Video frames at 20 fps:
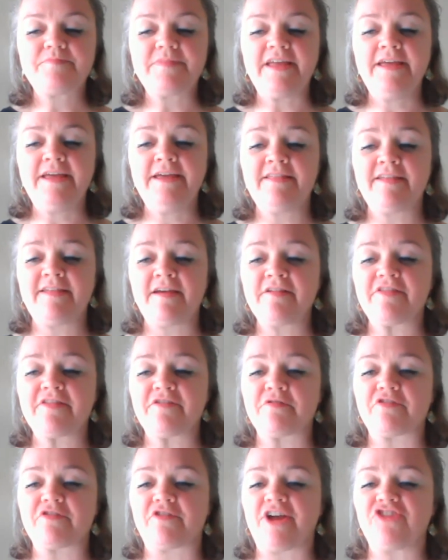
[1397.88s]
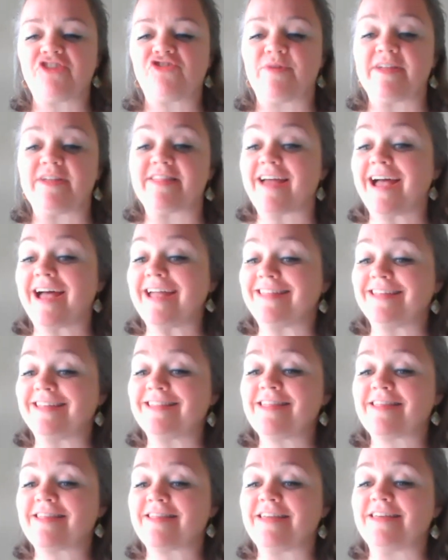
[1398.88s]
he tells those graduates, "I
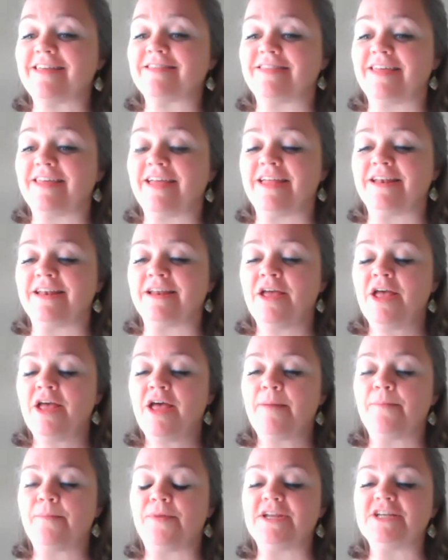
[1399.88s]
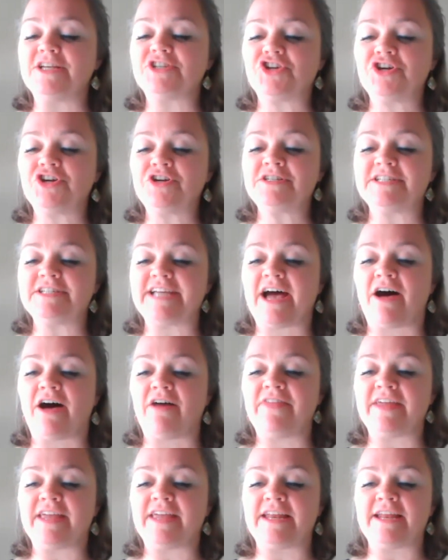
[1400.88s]
didn't see it then, but it turned out
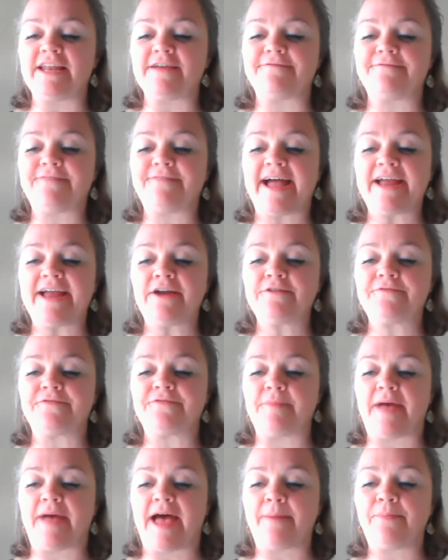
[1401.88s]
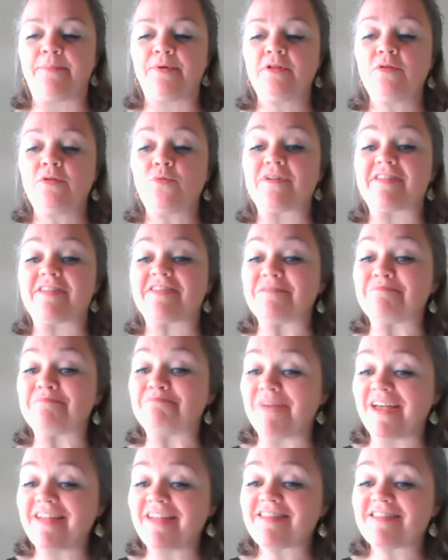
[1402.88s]
that getting fired from Apple was the
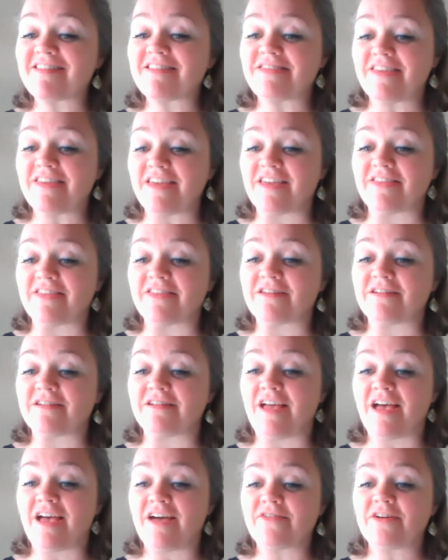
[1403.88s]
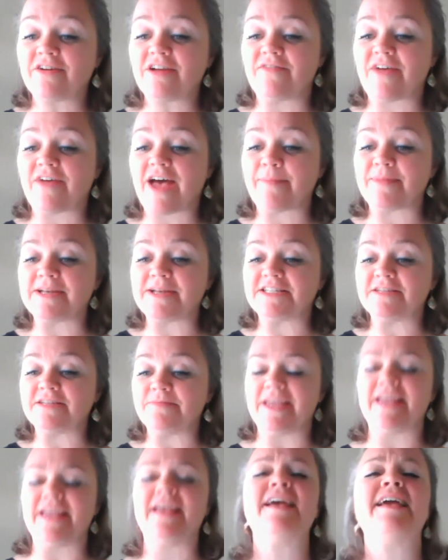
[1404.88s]
best thing that could ever have happened to
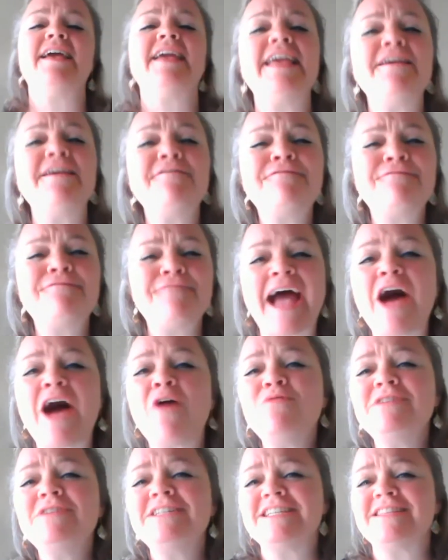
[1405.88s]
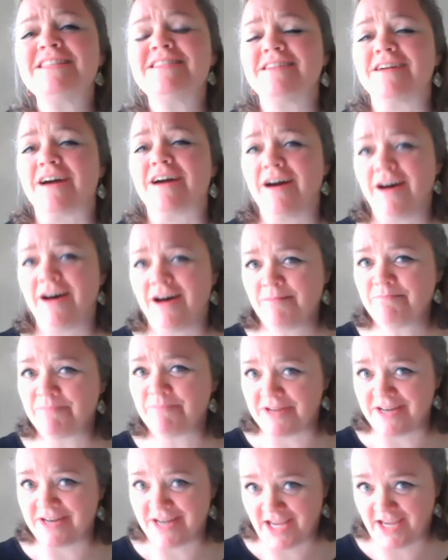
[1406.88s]
me." He founded the
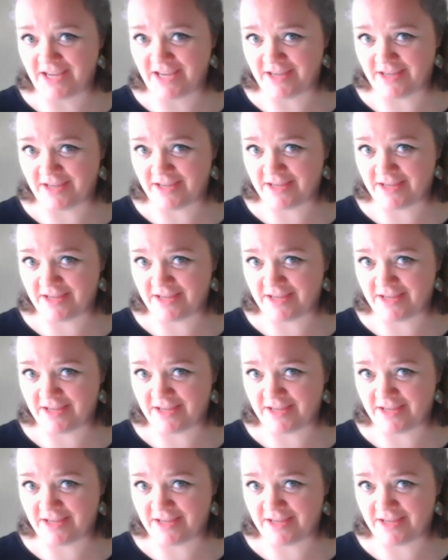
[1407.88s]
company,